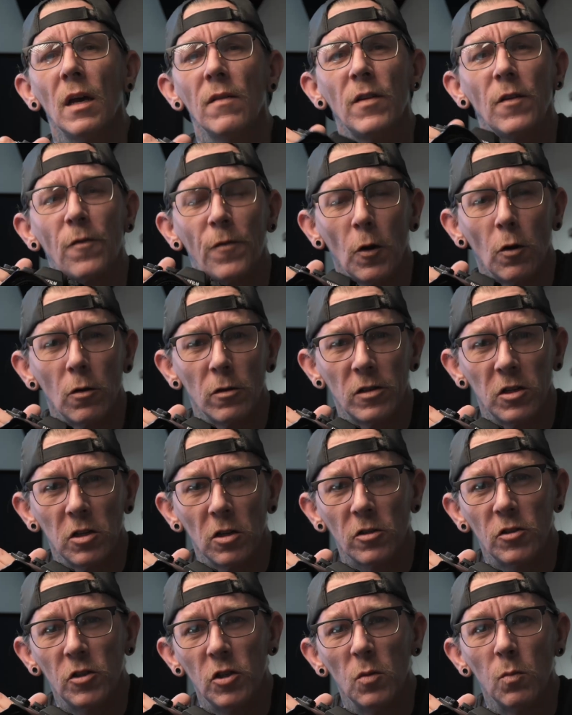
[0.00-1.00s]
If your photos
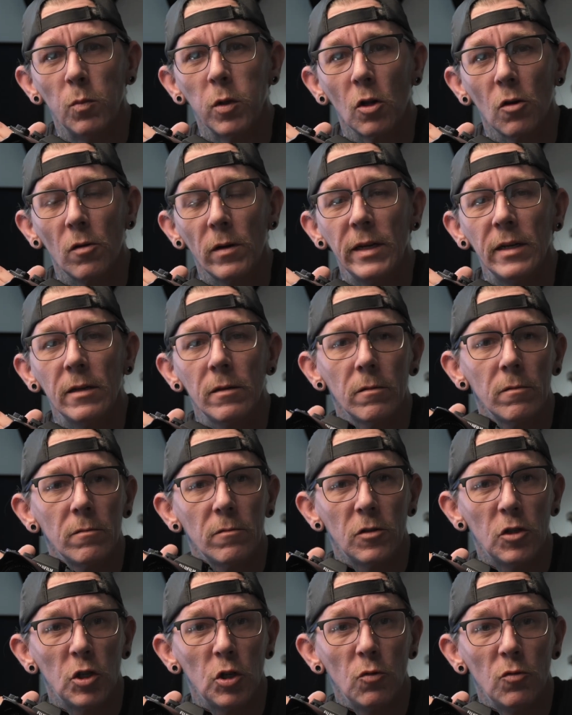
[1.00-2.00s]
look too blurry,
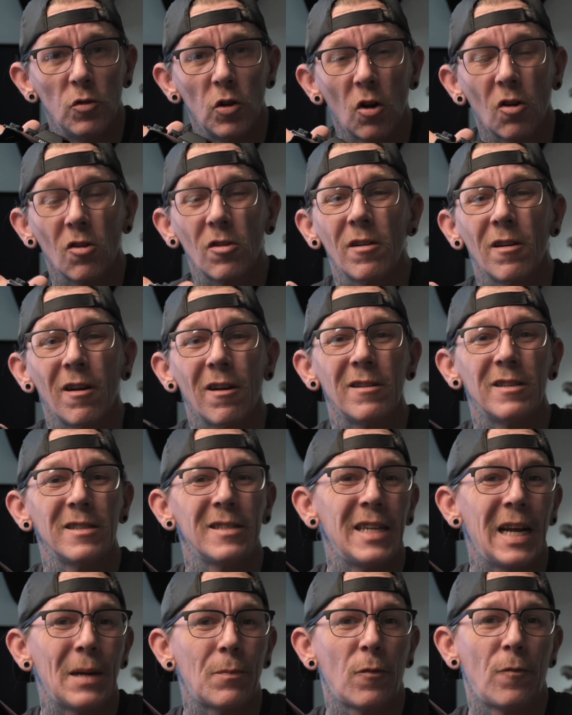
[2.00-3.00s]
too dark, or
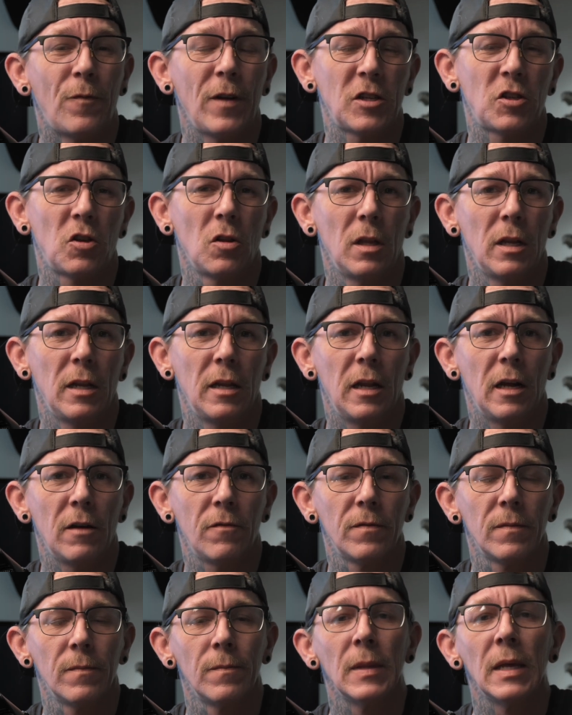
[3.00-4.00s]
just not professional
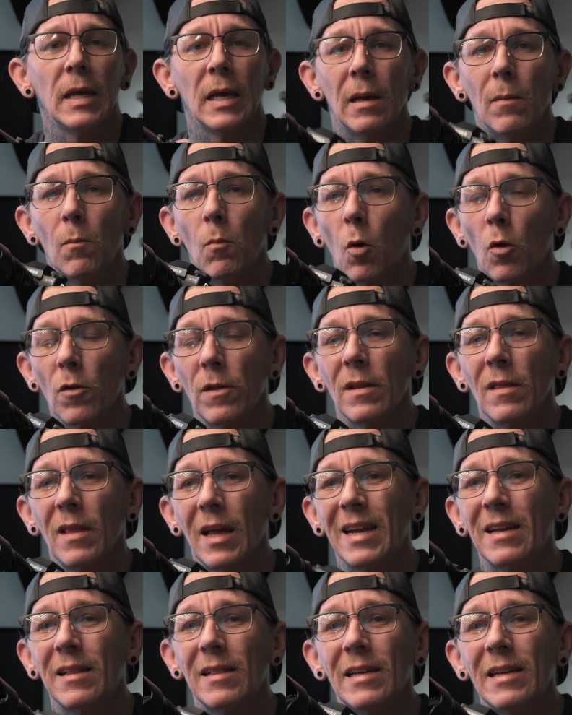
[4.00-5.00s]
enough, it more than
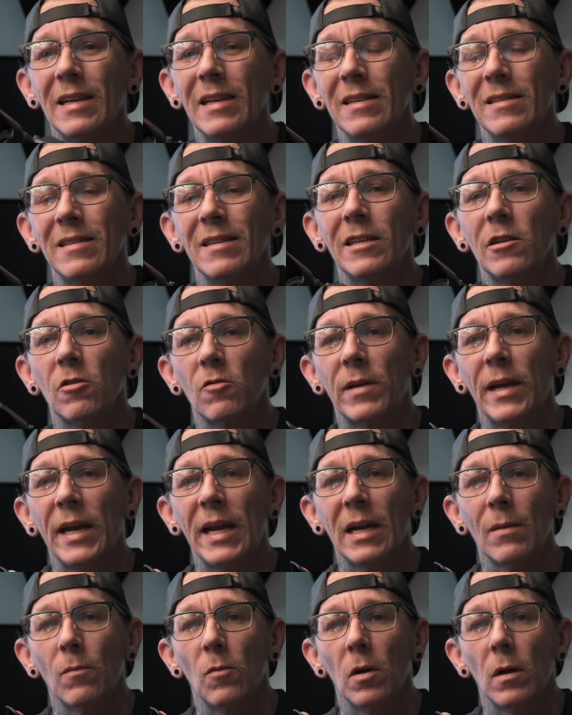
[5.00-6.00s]
likely isn't your
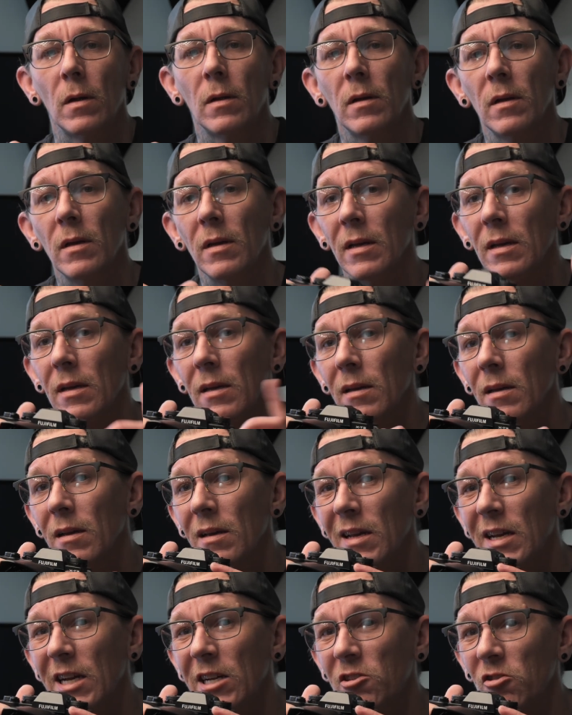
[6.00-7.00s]
camera,
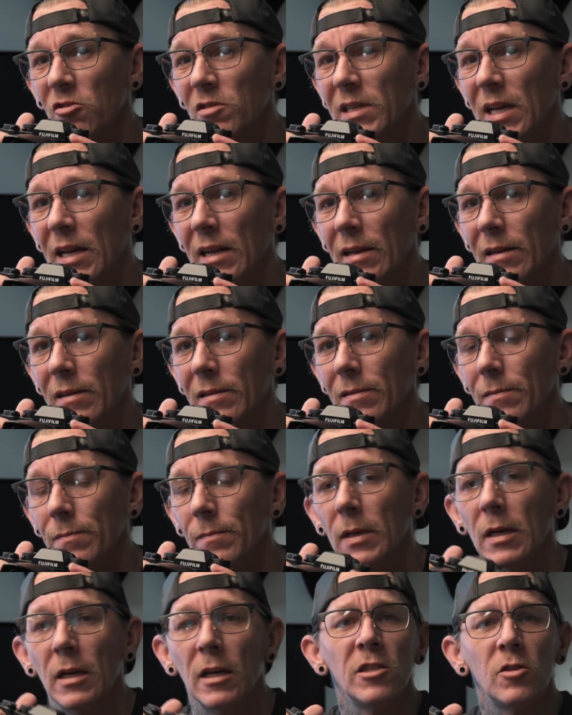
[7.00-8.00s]
it's your settings.
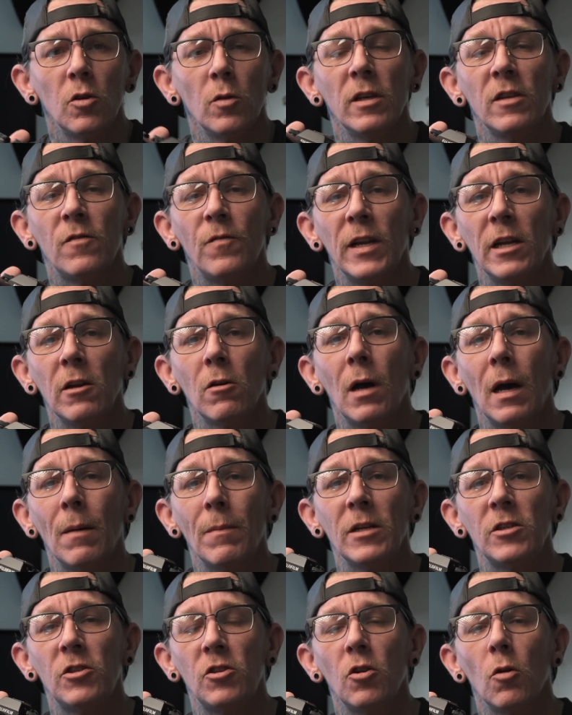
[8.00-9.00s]
So in this video, I'm
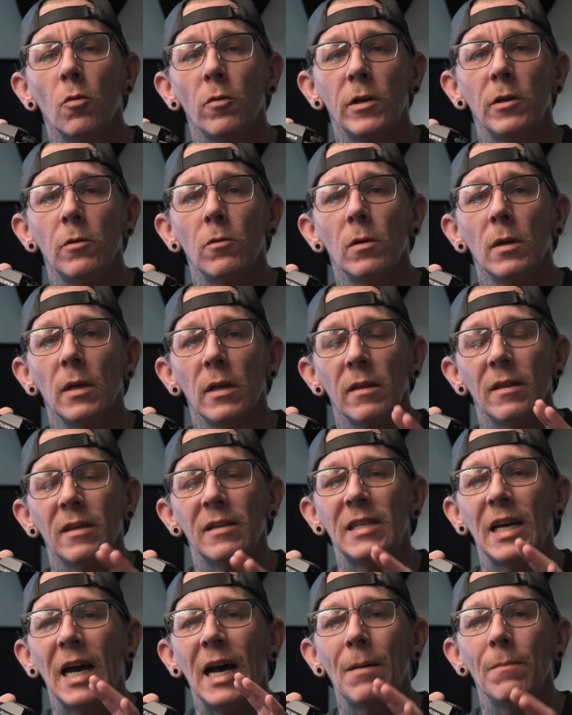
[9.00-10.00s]
going to show you the
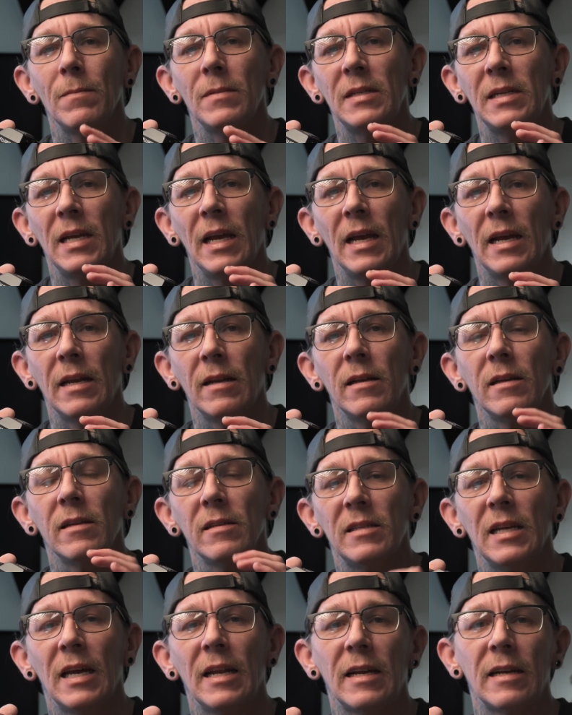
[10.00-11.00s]
top 10
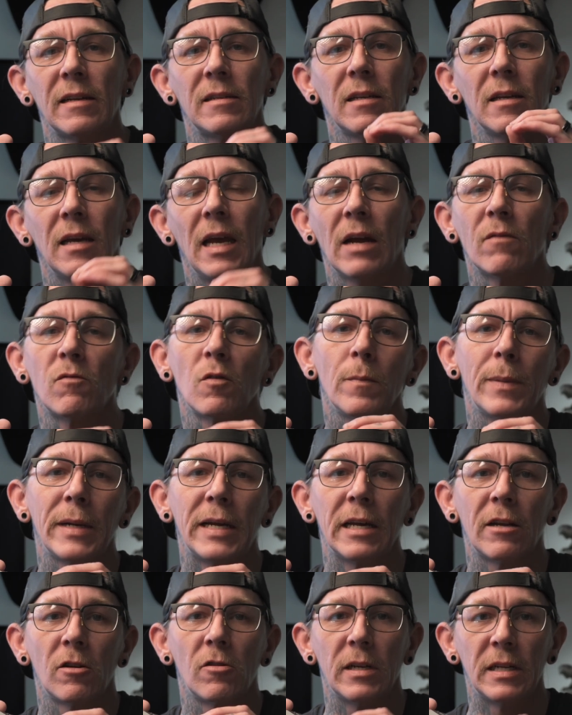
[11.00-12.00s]
settings every
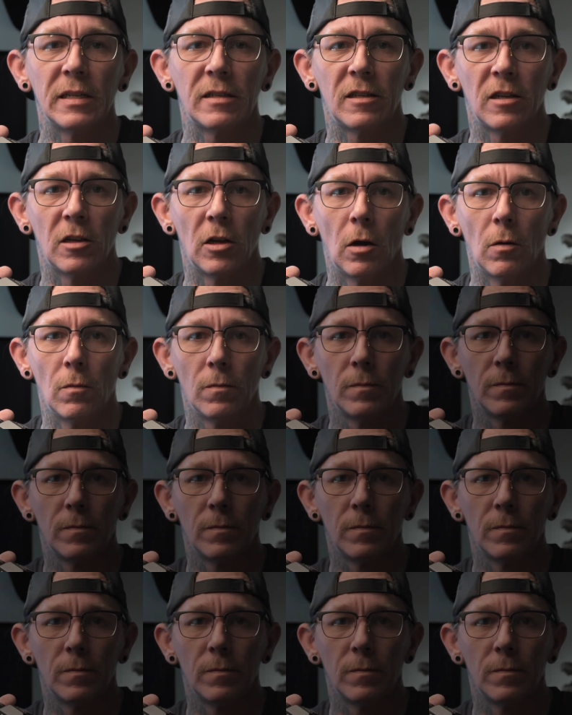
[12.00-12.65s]
beginner needs to know.